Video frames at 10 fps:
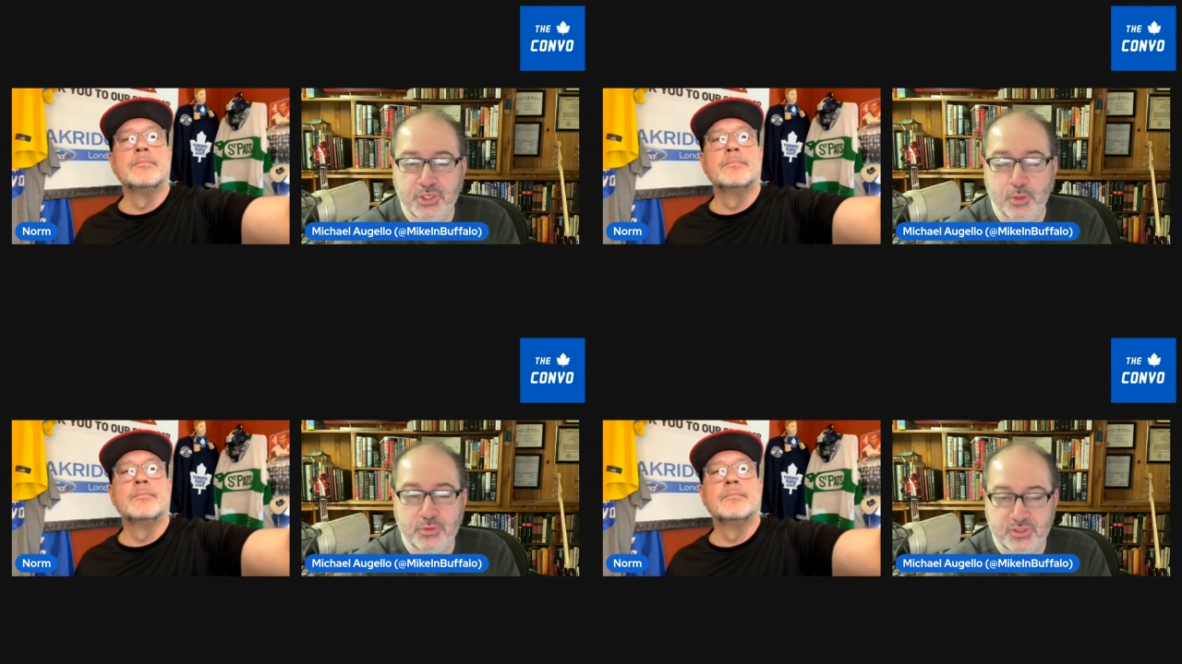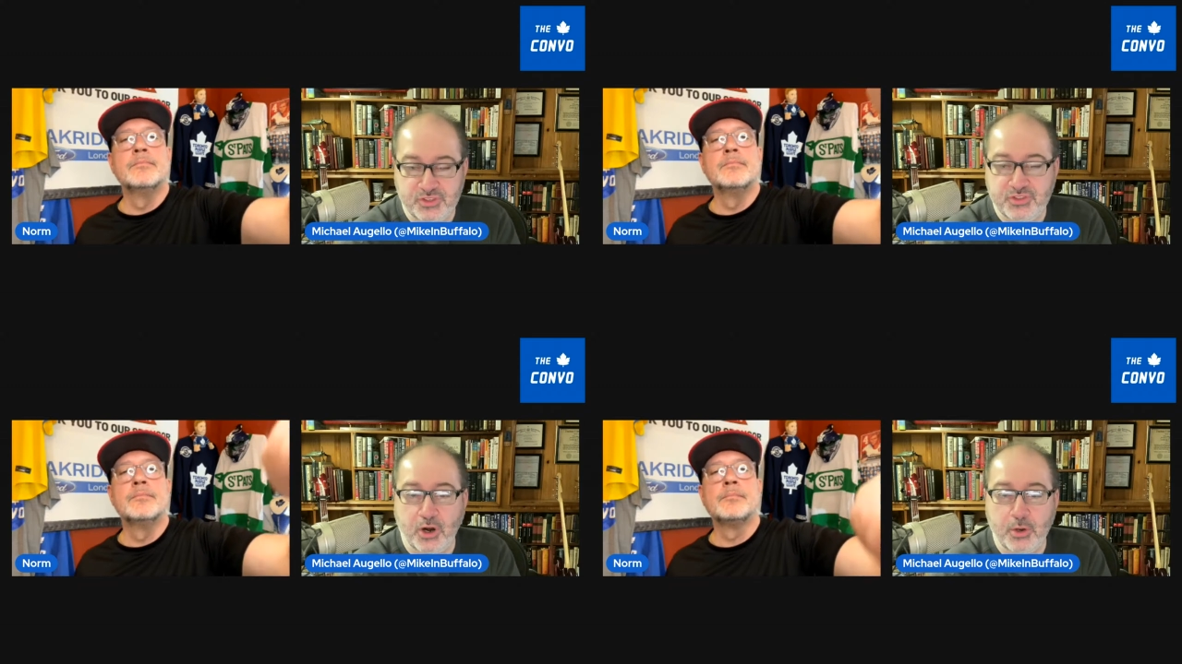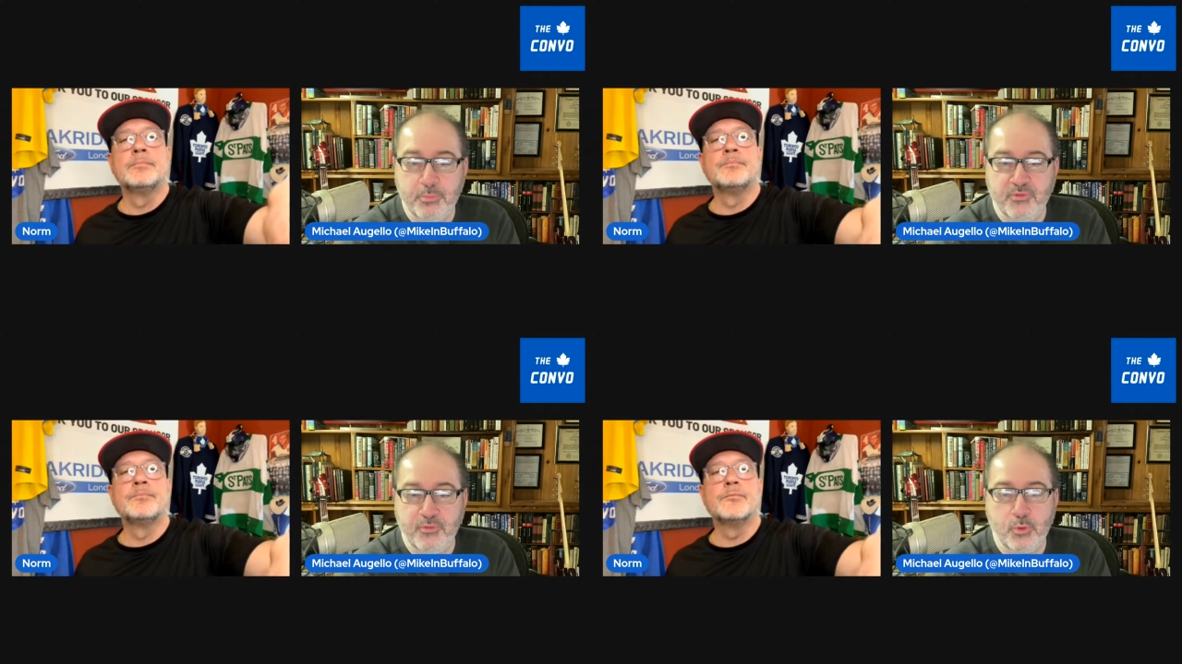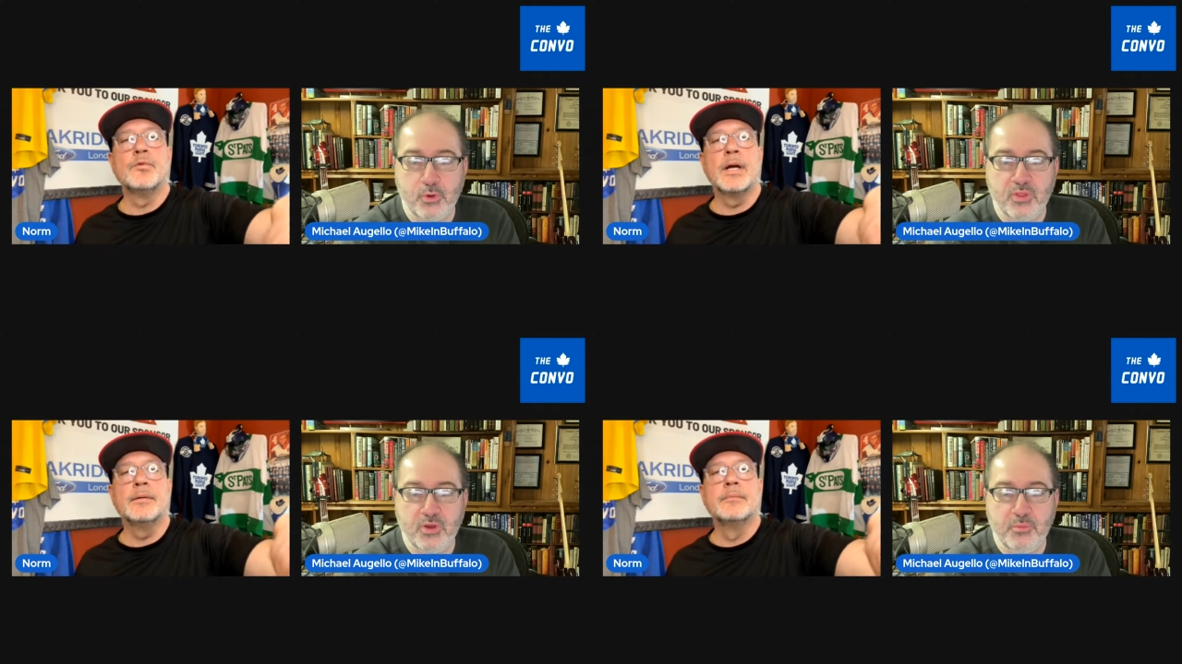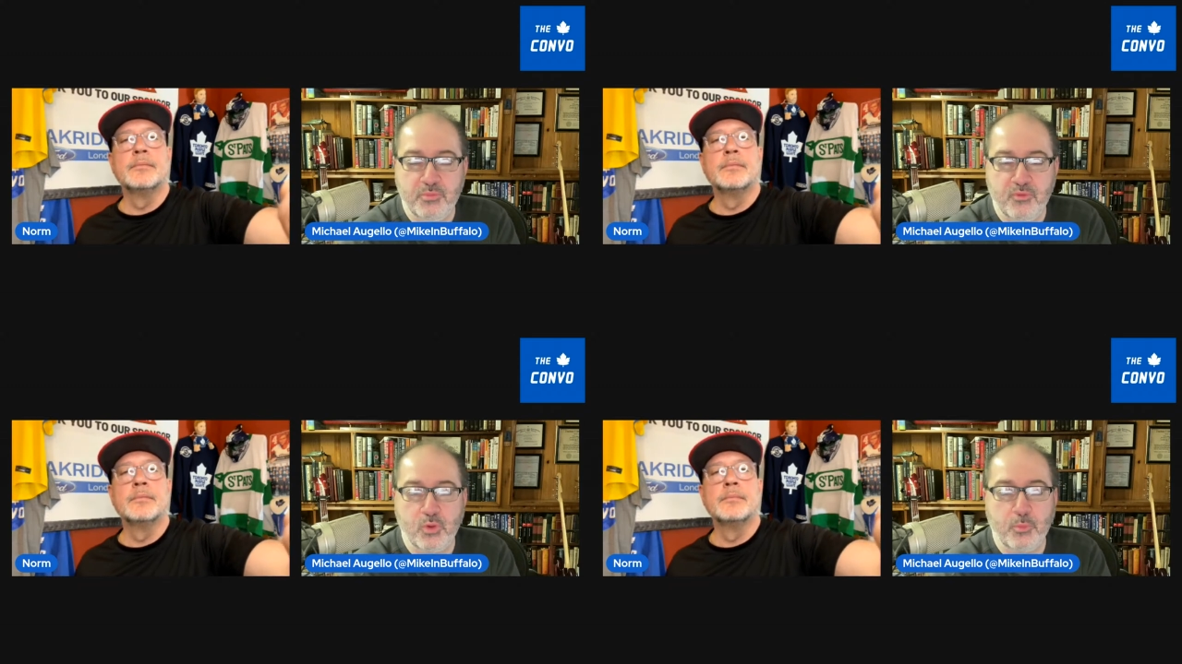Speaker 1: Jones a start before right. the
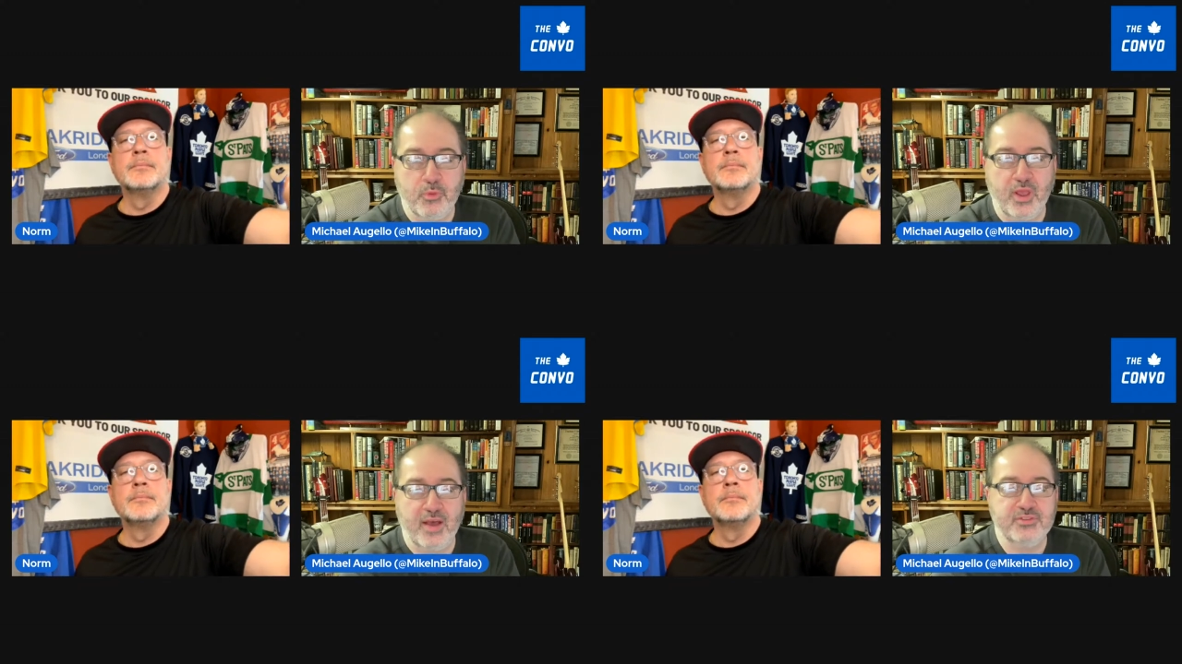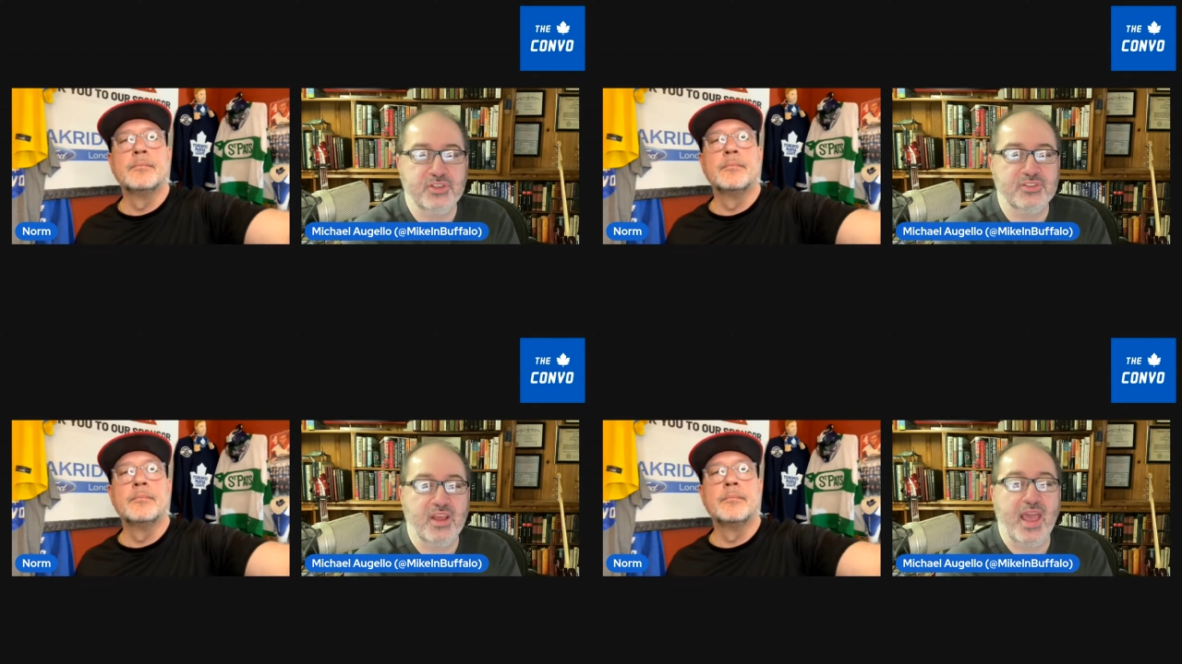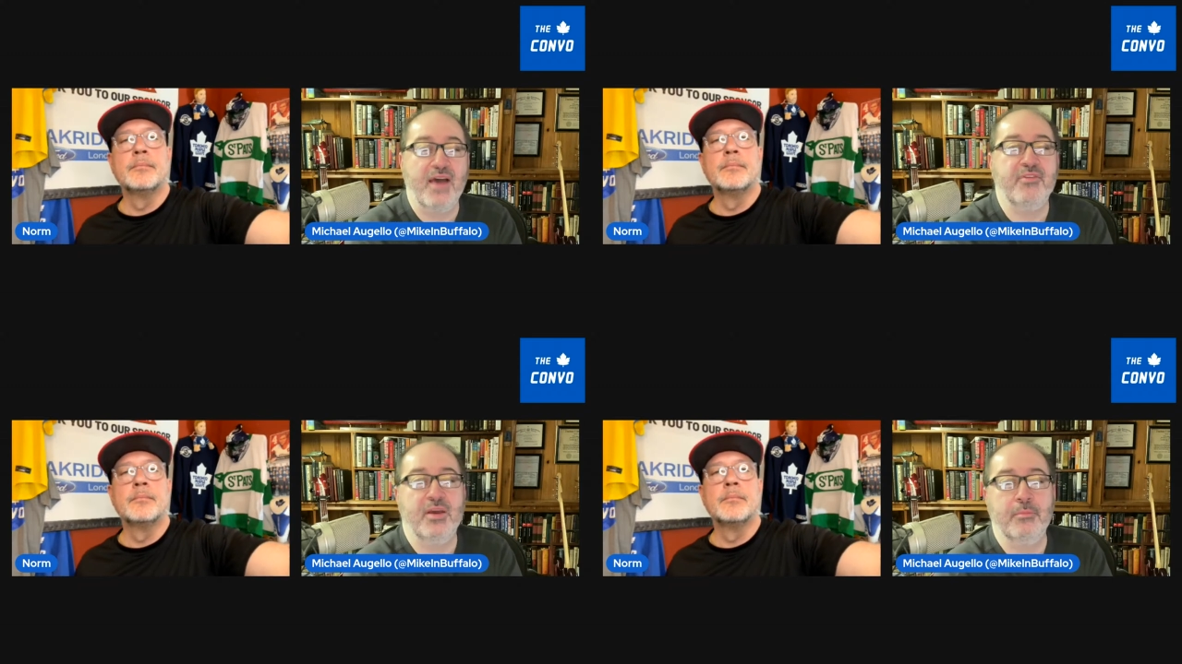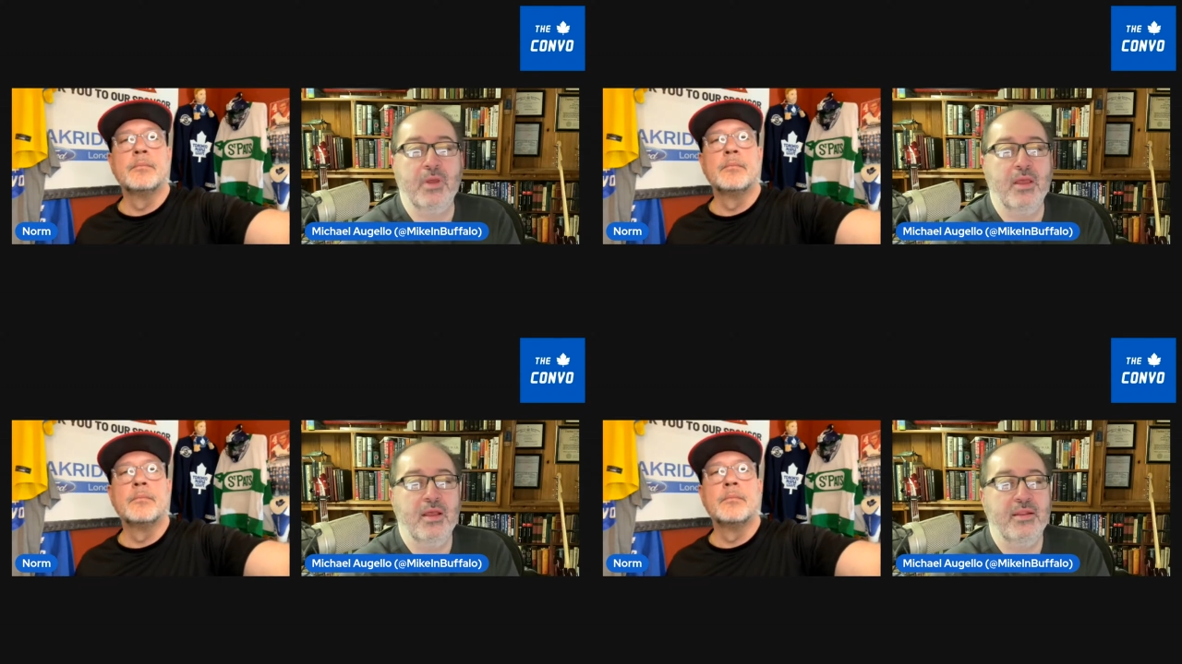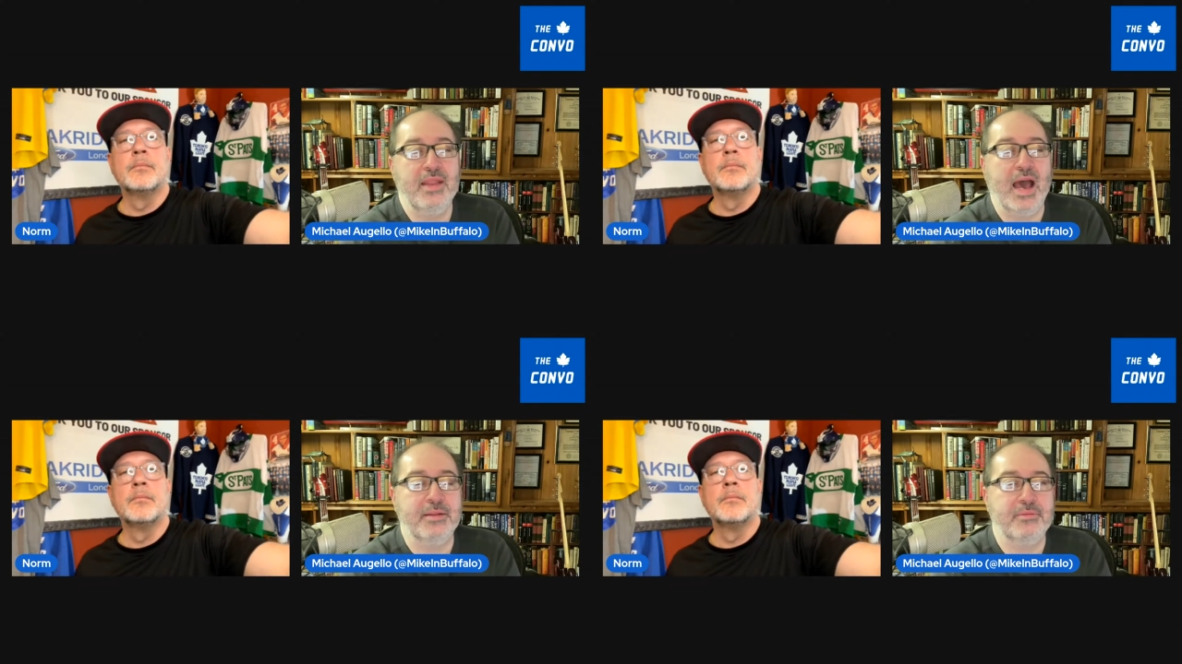before the playoffs, just to have him not